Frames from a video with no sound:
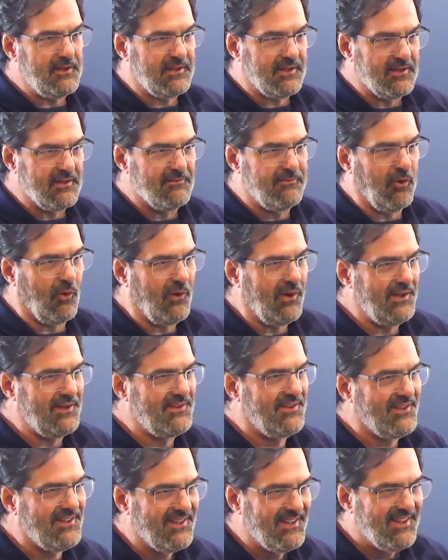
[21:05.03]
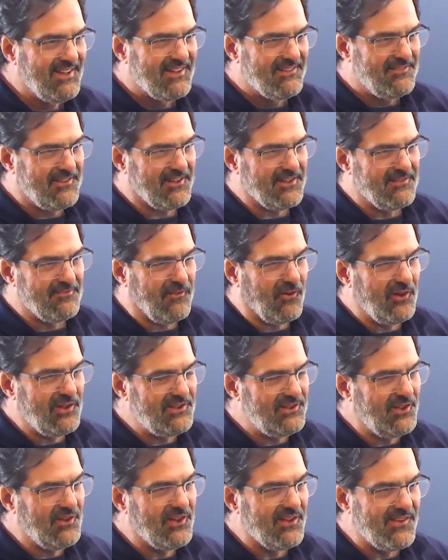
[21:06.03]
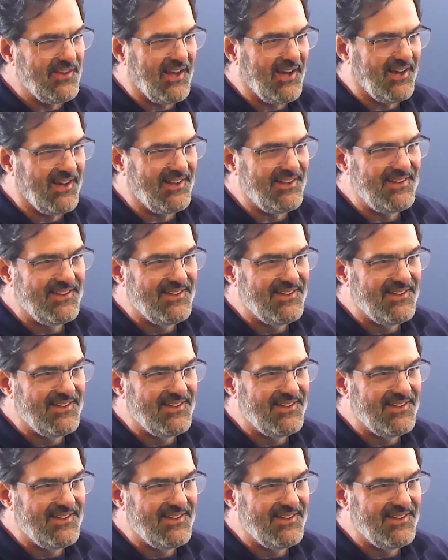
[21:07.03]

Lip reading: you can avoid doing that.